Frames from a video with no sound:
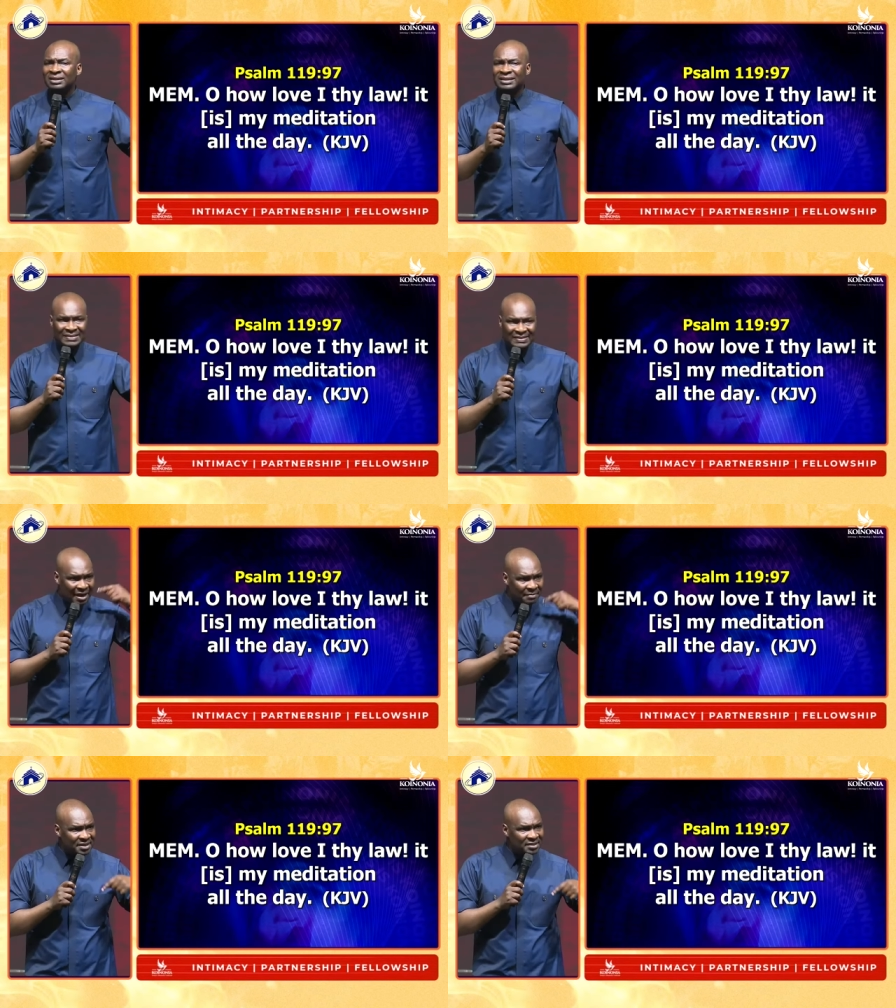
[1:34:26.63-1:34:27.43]
The
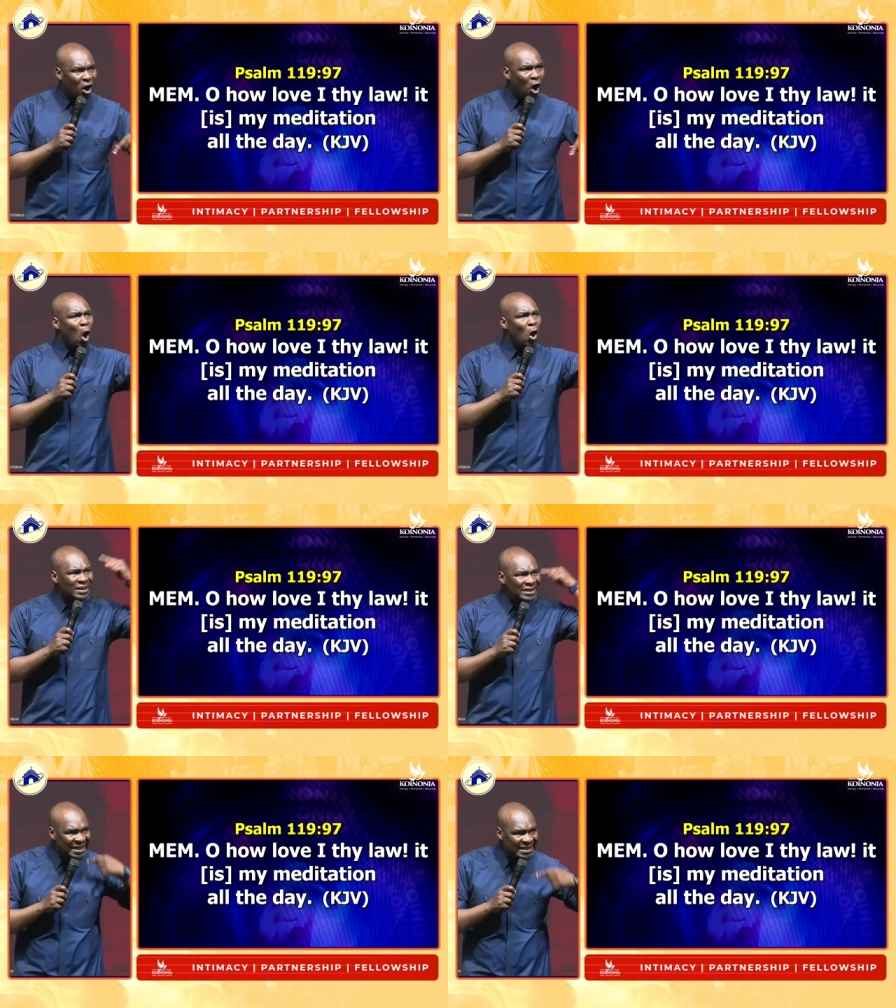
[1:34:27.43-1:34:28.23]
psalmist,
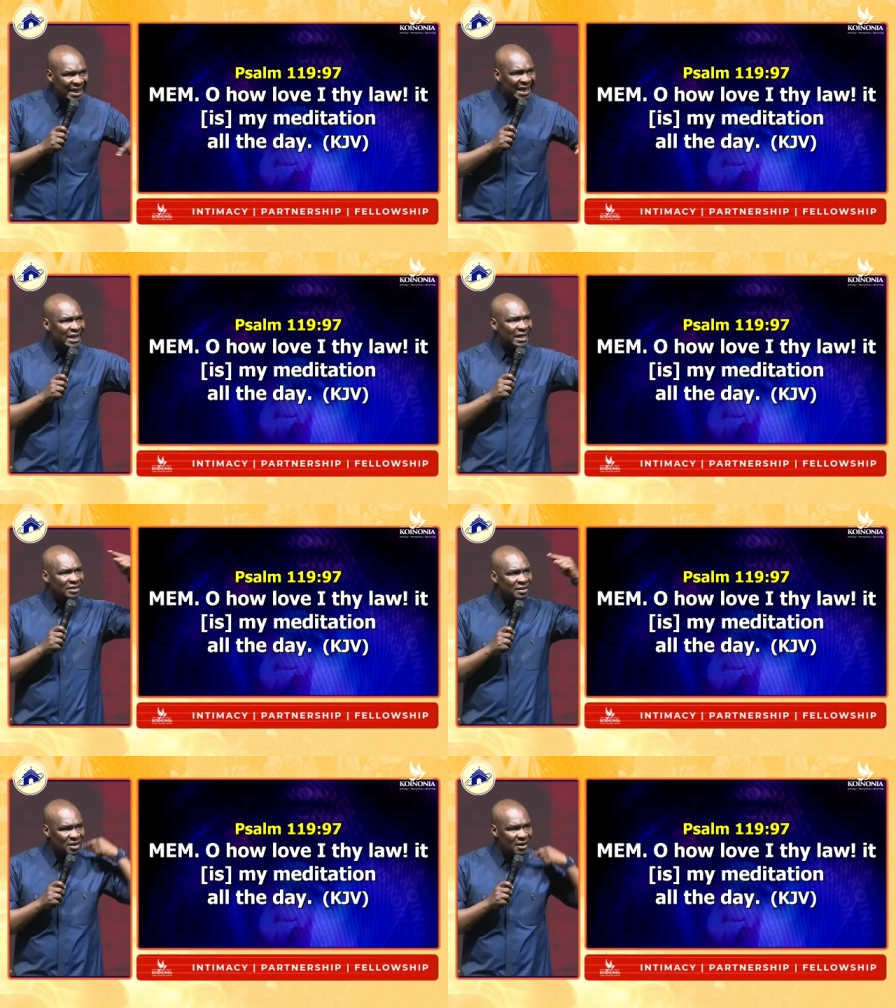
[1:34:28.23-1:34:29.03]
all the
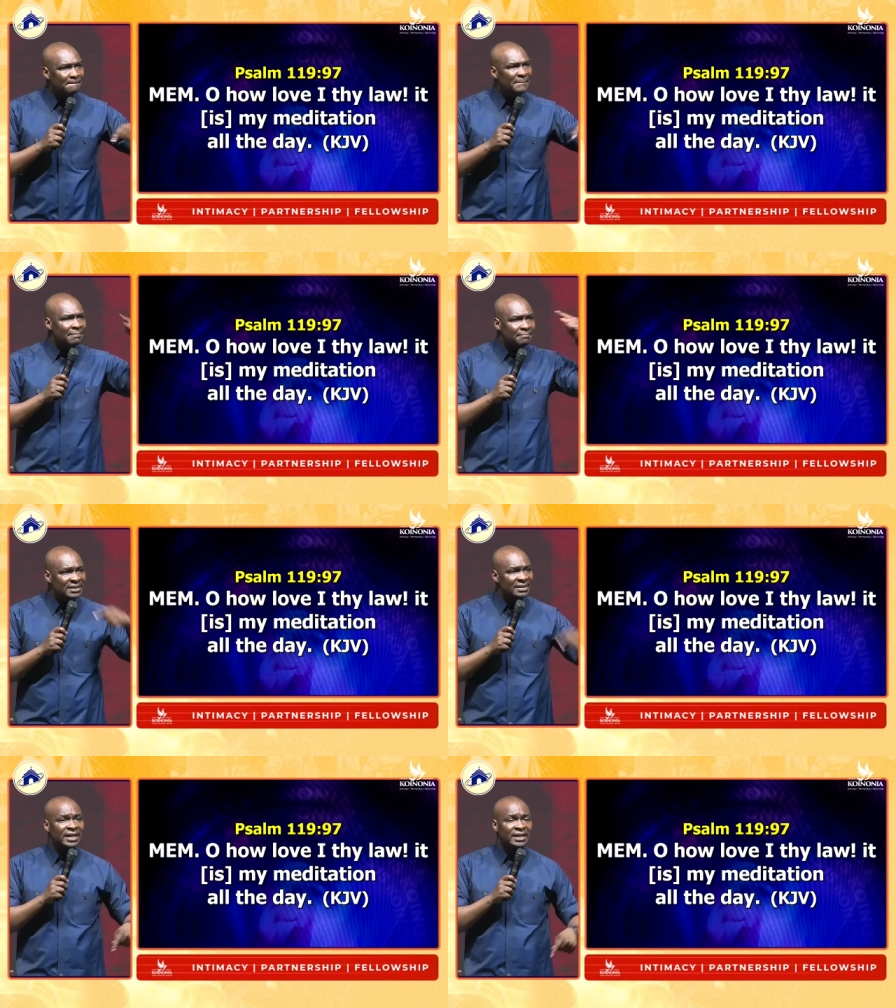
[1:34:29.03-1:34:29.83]
day, my
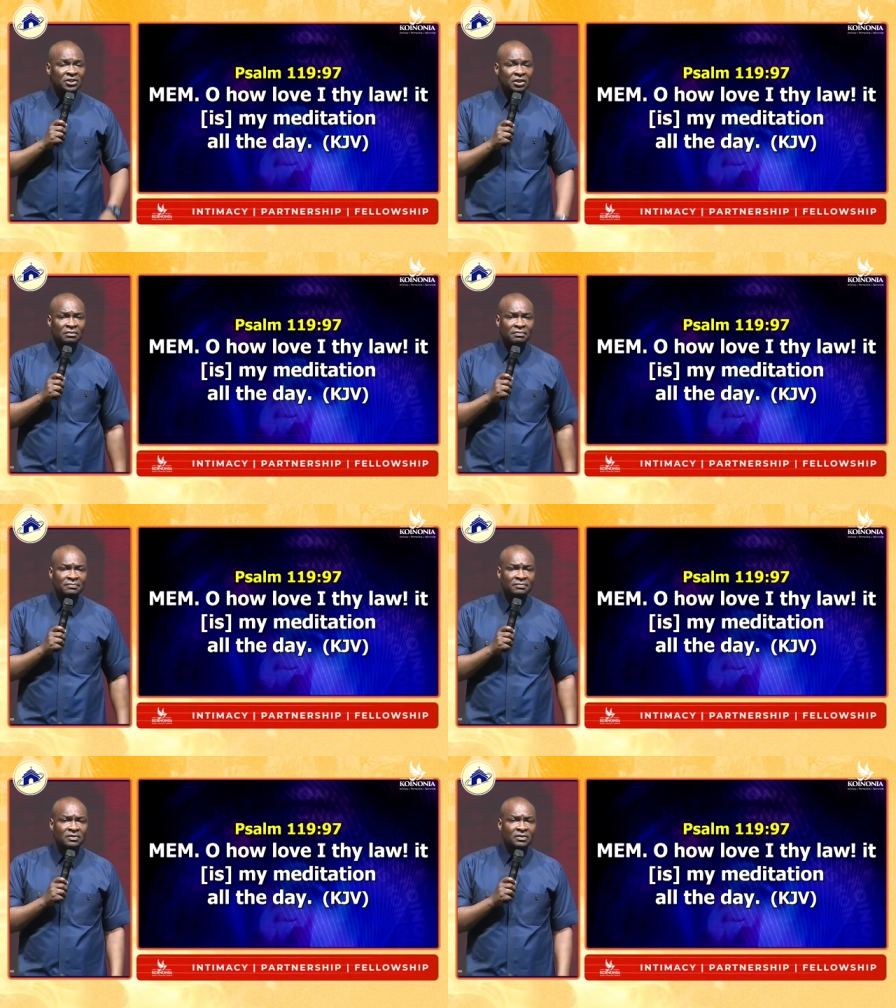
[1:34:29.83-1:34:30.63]
meditation.
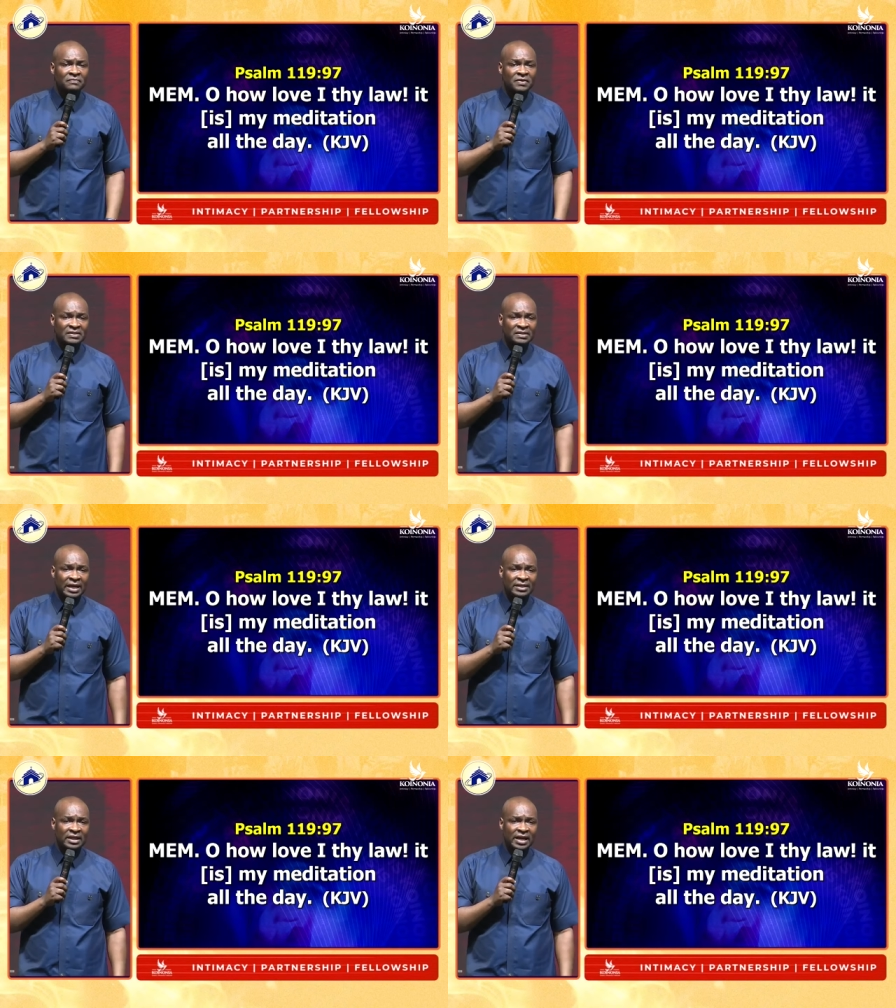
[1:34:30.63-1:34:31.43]
Verse
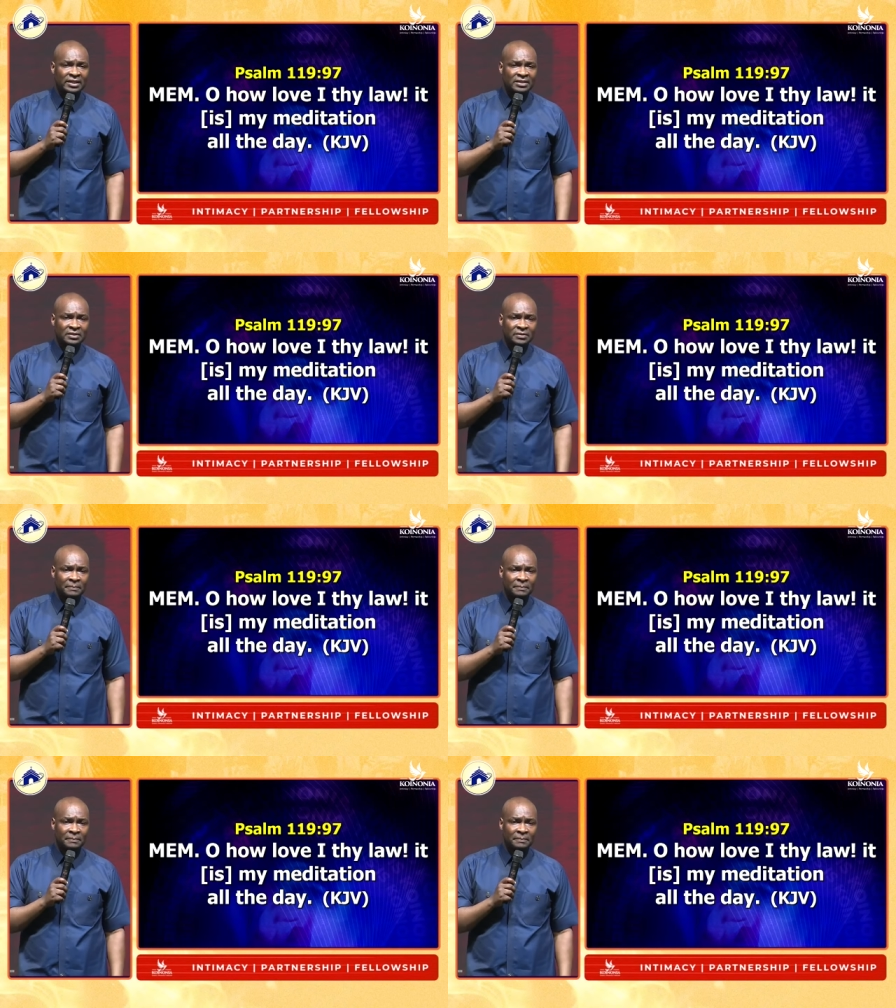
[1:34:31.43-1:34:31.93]
ninety-eight.